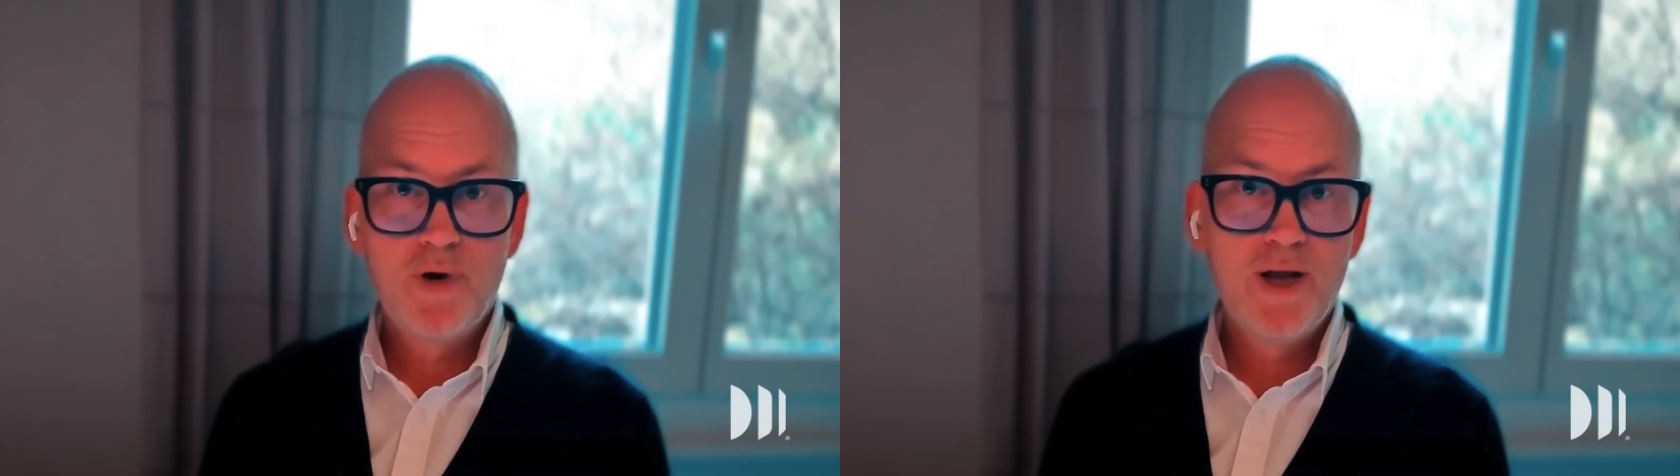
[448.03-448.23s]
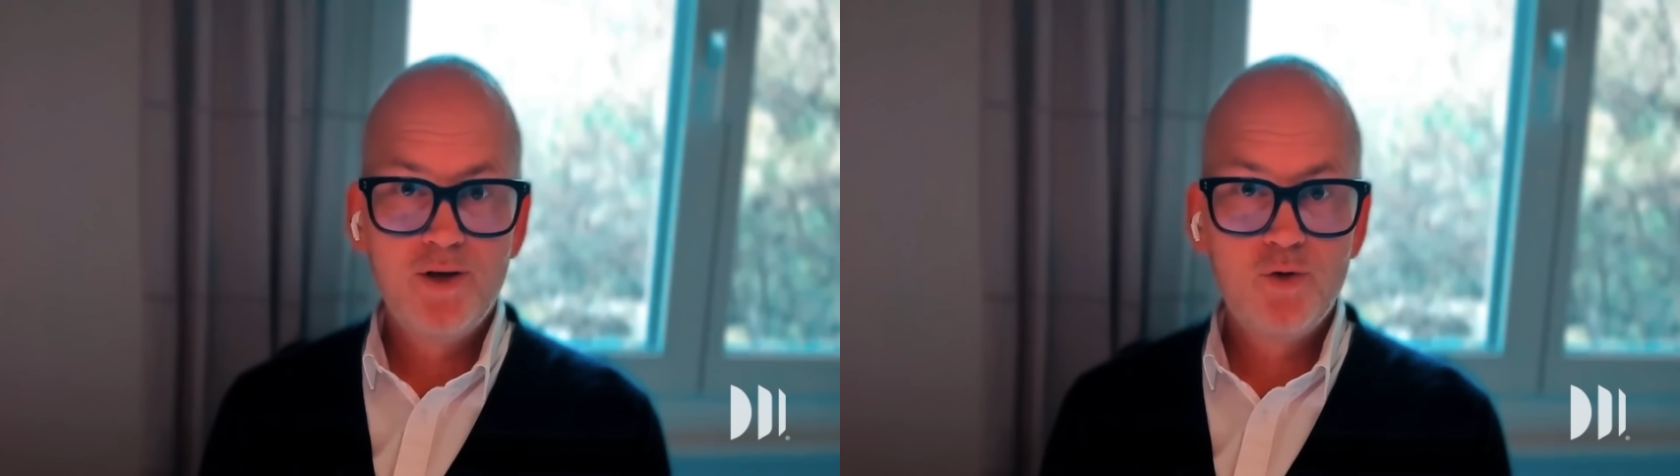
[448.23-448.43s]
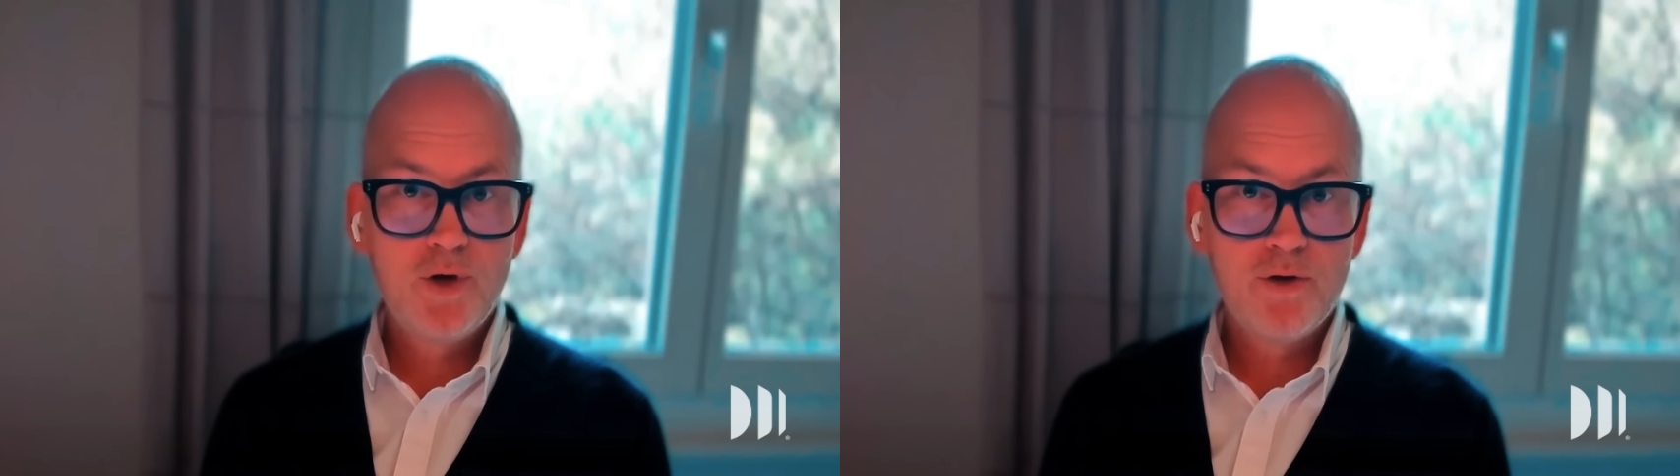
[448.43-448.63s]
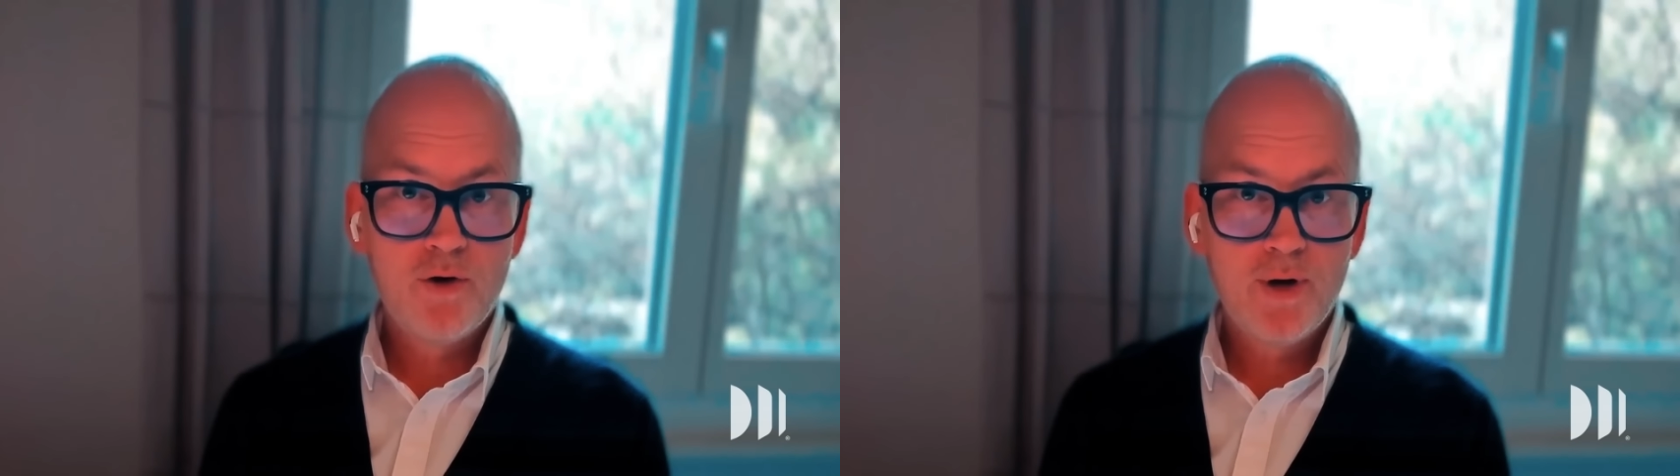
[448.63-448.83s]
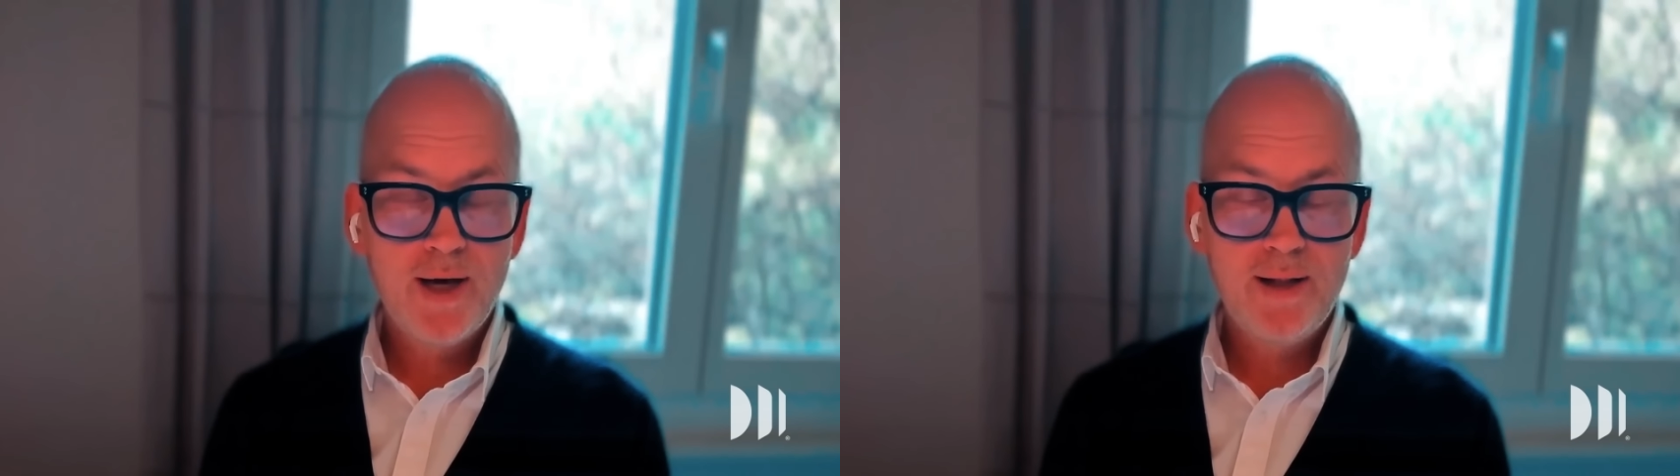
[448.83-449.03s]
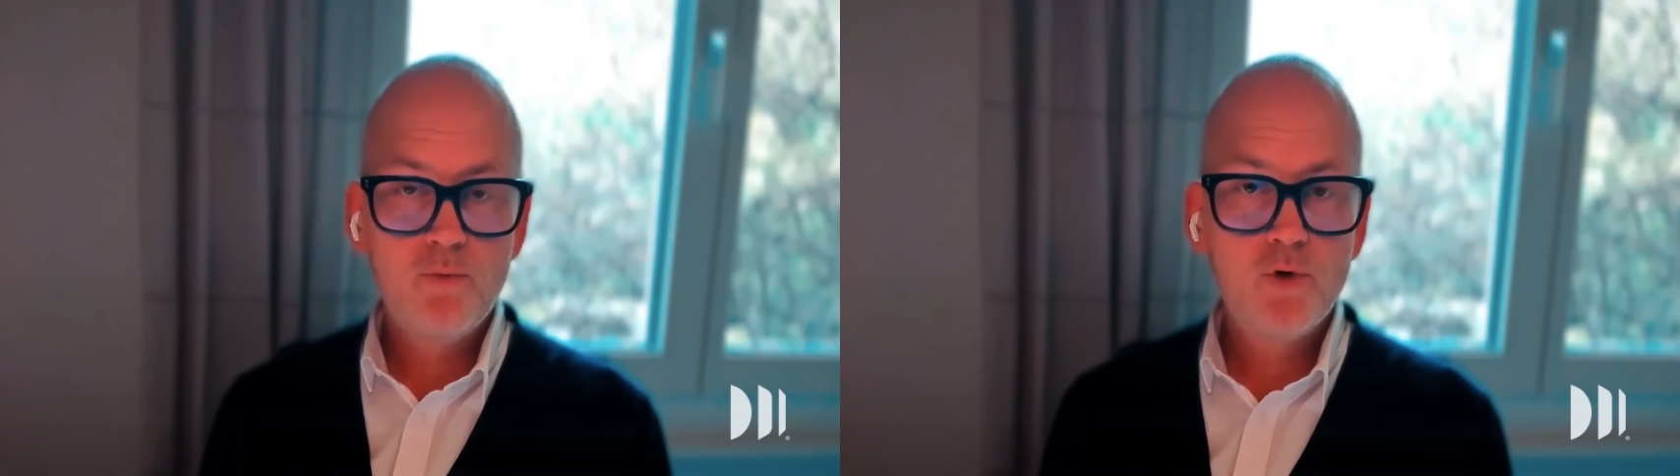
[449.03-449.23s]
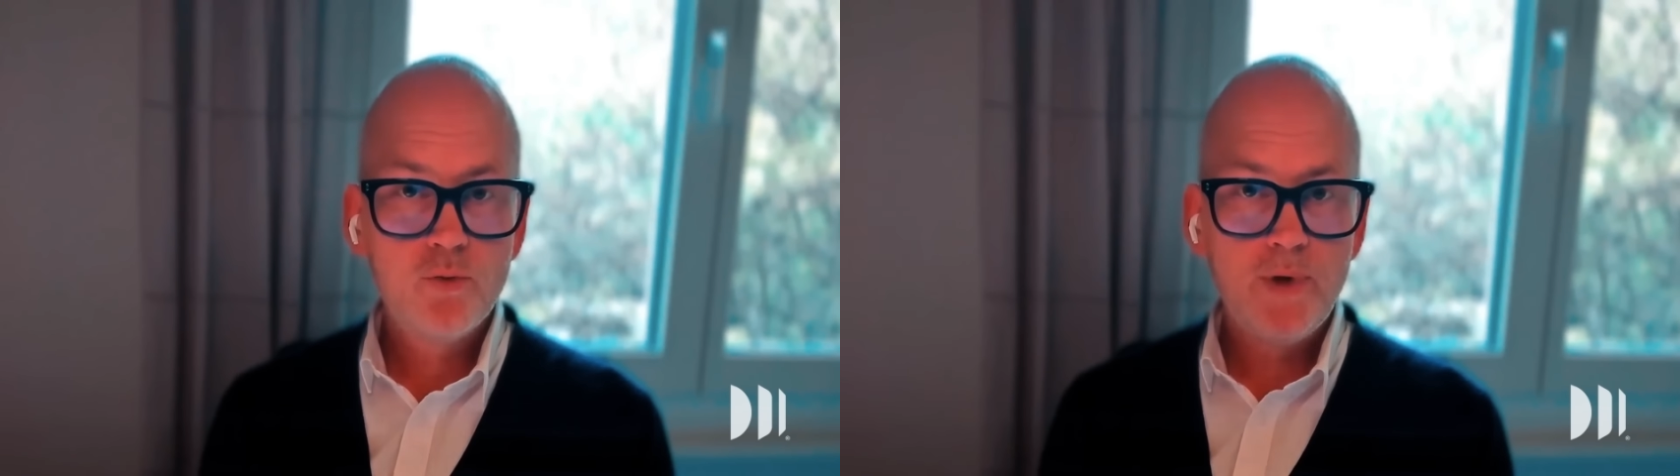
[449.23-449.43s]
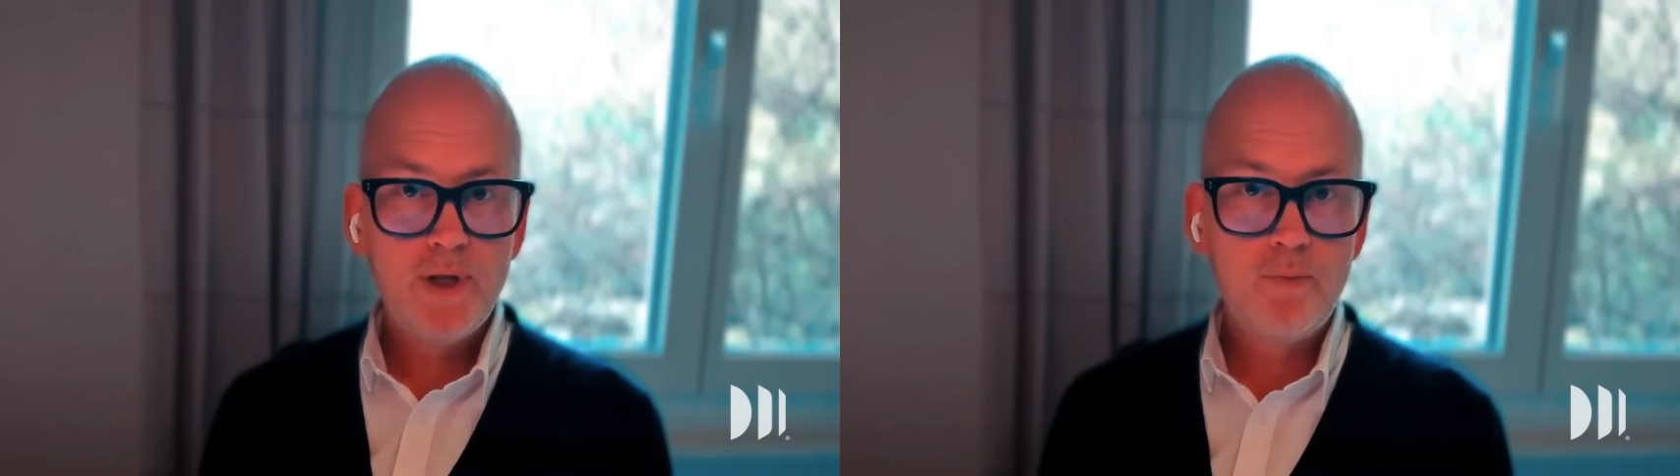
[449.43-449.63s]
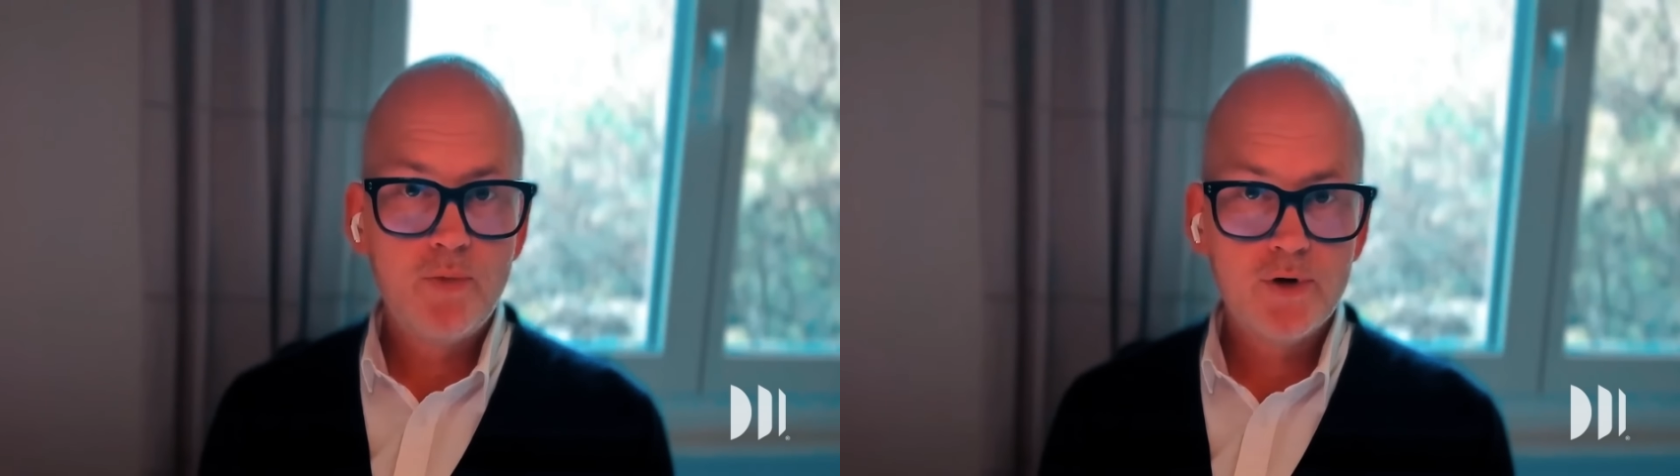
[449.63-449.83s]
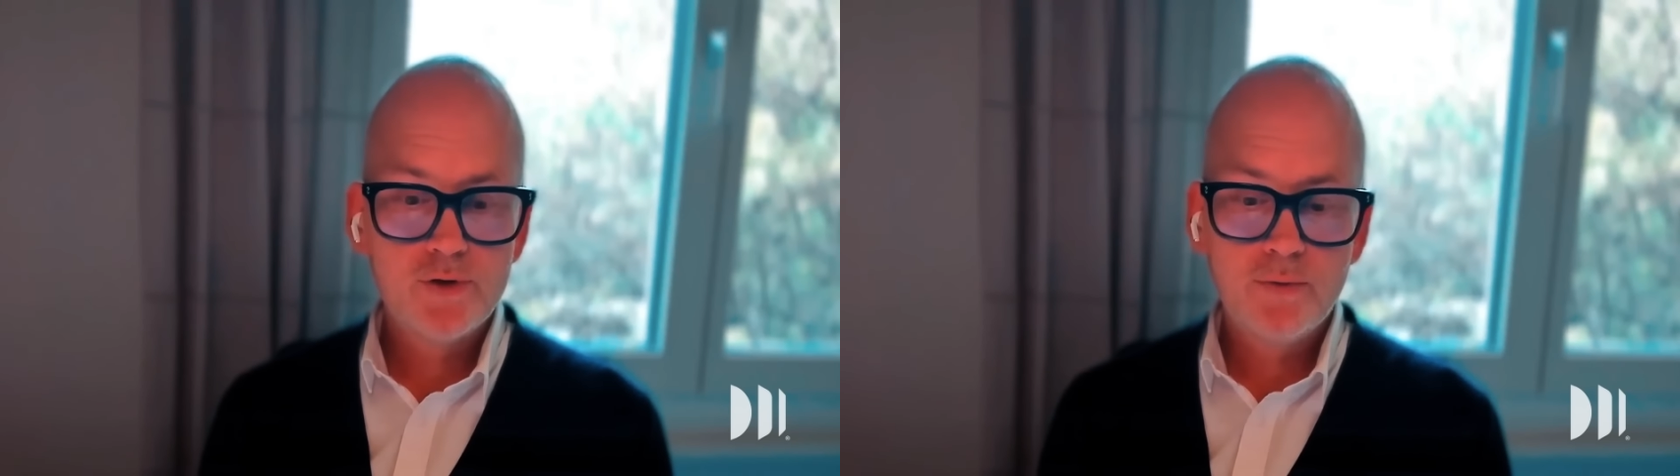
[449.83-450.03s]
play together online. They want to meet in
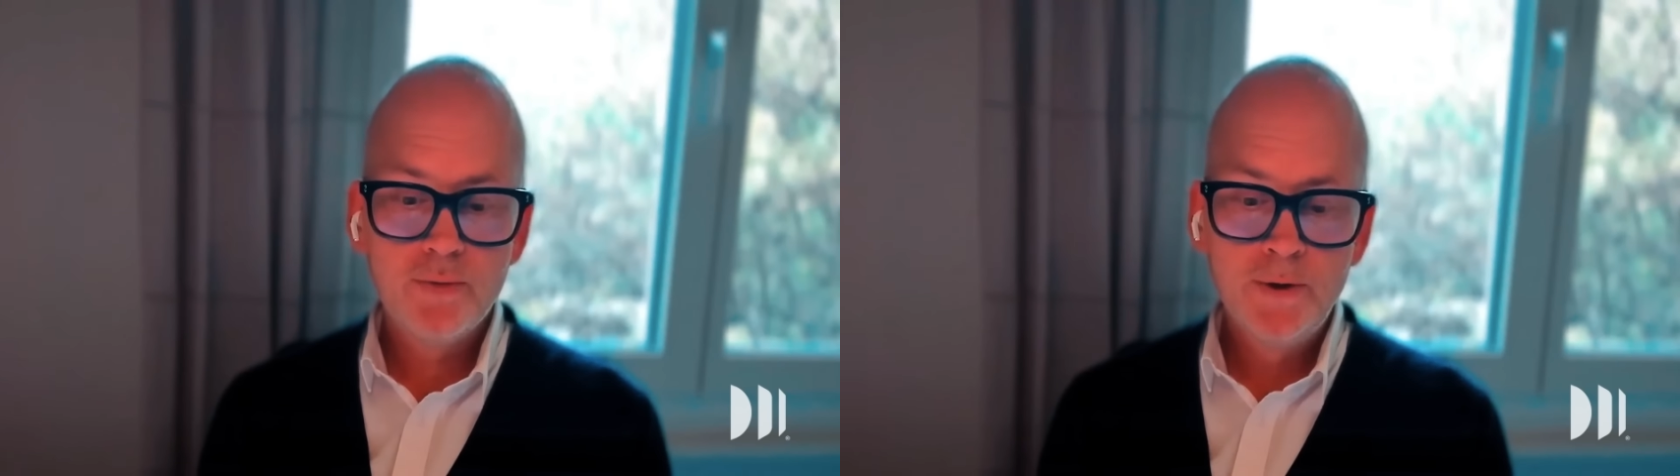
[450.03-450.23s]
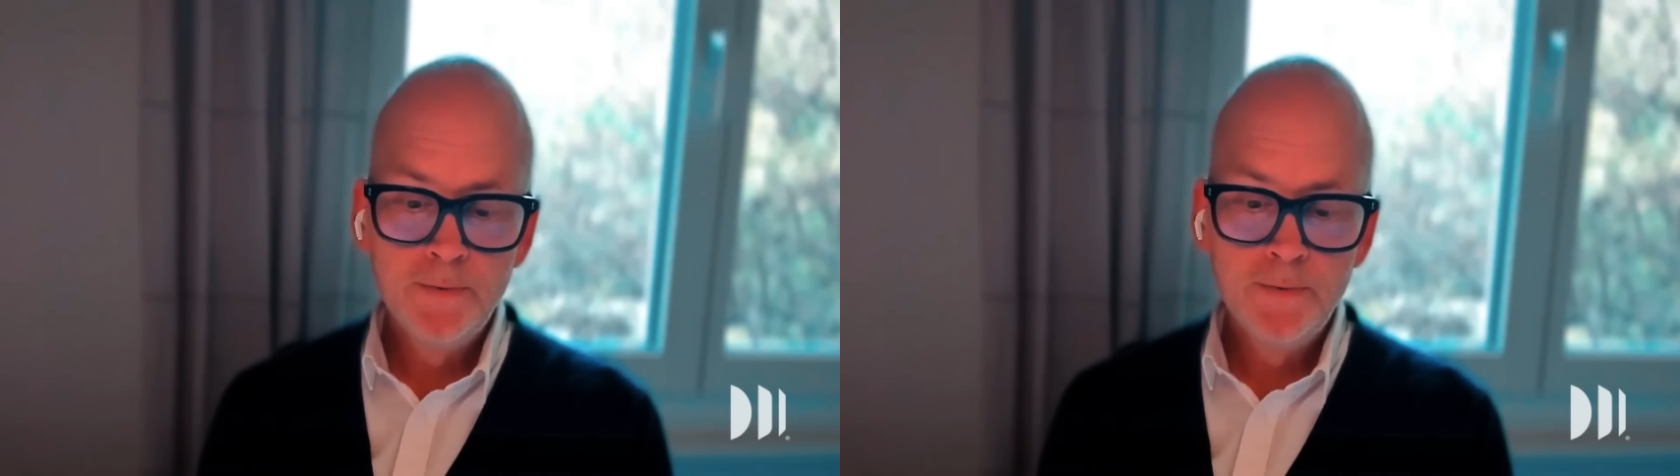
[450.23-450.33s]
person.